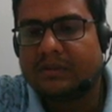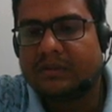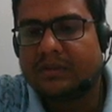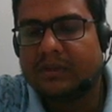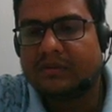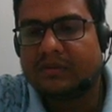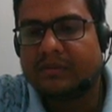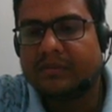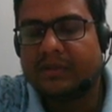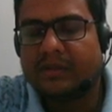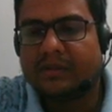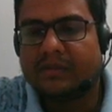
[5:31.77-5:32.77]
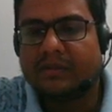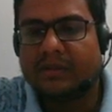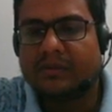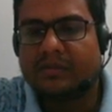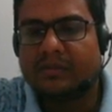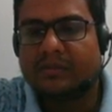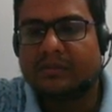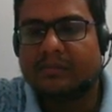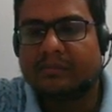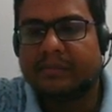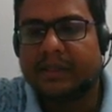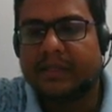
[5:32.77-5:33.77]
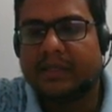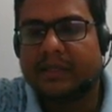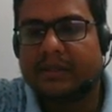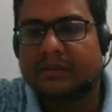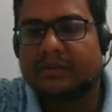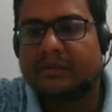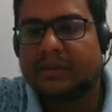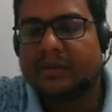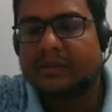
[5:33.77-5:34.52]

that will be equal to pi r square.